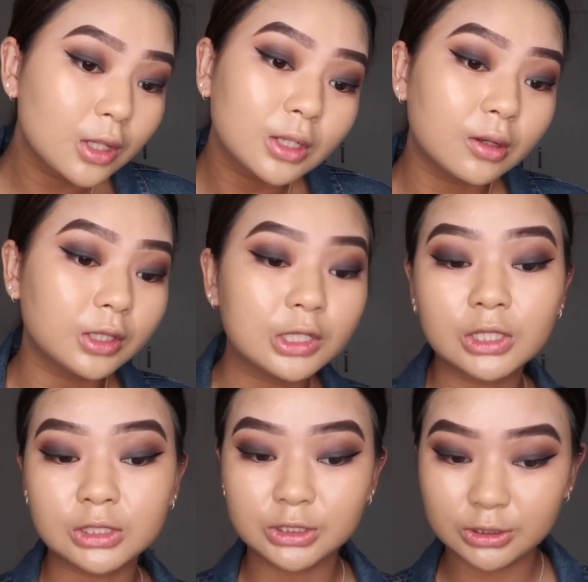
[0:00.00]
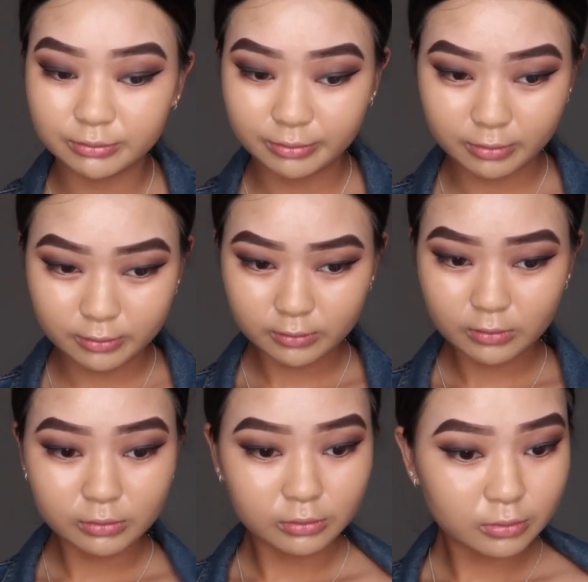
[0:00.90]
The only thing is,
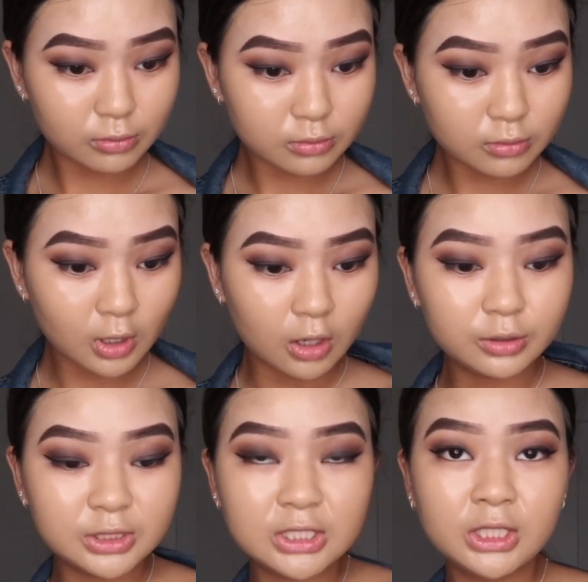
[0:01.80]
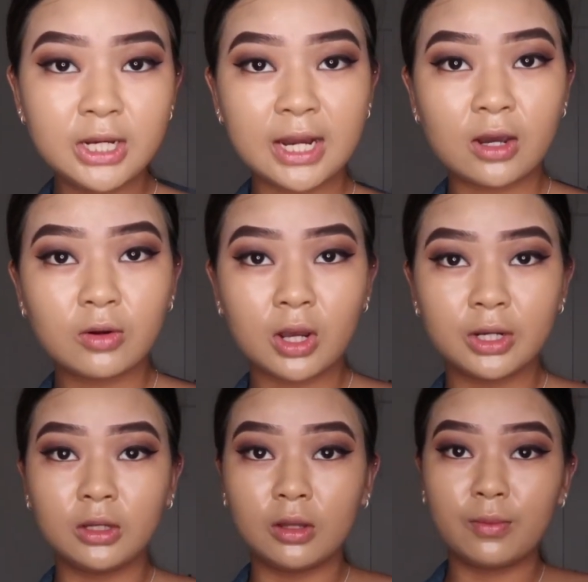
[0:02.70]
well, it's actually now
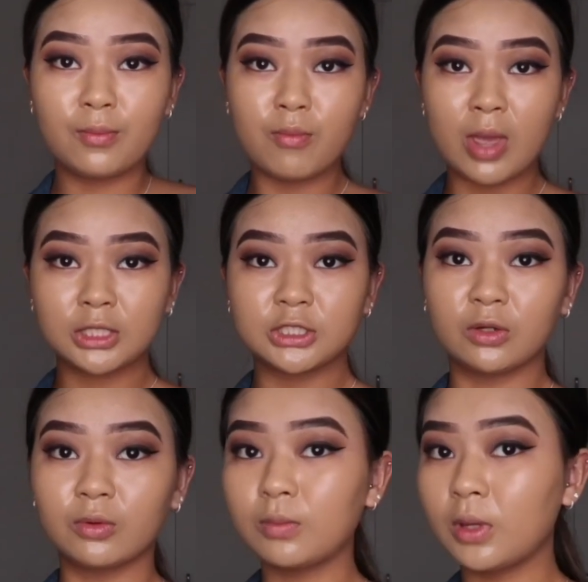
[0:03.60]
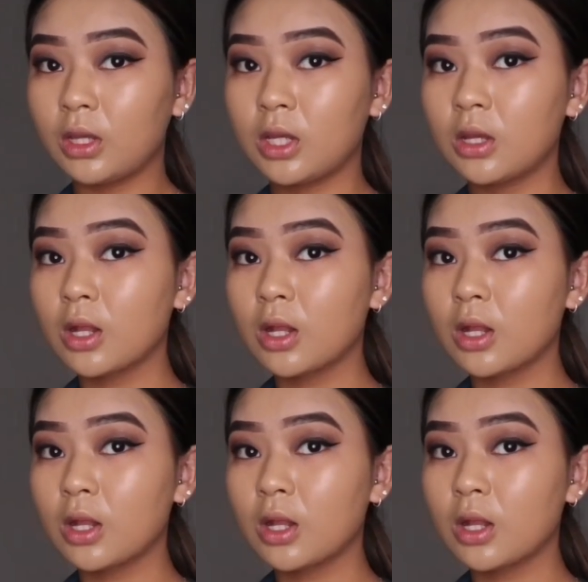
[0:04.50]
kind of matching with me.